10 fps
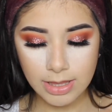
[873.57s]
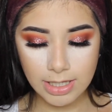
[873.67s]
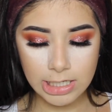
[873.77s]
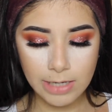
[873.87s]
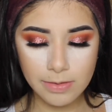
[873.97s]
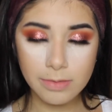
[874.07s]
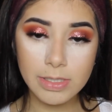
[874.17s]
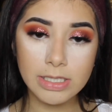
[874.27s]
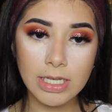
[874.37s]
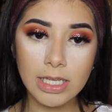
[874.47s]
Then I'm going to
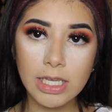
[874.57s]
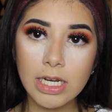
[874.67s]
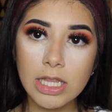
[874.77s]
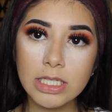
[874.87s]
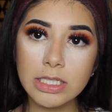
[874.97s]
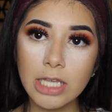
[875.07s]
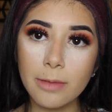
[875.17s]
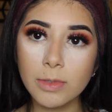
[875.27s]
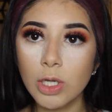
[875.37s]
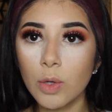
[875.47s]
be taking the
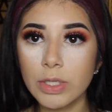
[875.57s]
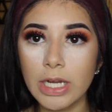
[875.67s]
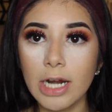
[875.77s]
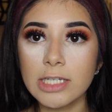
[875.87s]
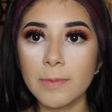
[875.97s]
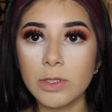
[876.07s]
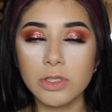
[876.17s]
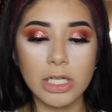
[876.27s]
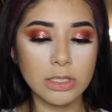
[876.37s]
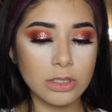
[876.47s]
same Coty Airspun
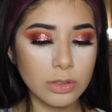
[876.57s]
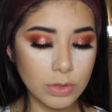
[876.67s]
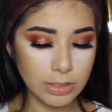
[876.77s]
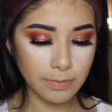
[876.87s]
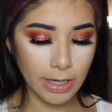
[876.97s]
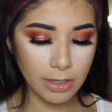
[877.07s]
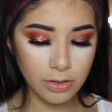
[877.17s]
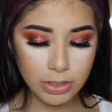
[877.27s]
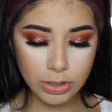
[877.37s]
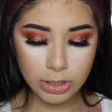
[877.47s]
Translucent
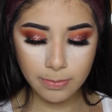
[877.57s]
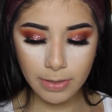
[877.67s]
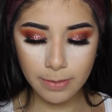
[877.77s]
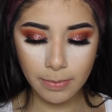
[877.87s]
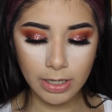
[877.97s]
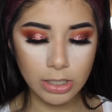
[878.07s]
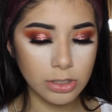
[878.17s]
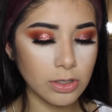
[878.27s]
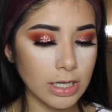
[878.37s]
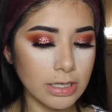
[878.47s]
Powder I used to bake my
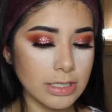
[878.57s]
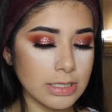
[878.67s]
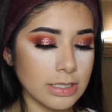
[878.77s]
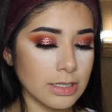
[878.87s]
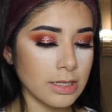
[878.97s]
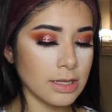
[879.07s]
under eyes.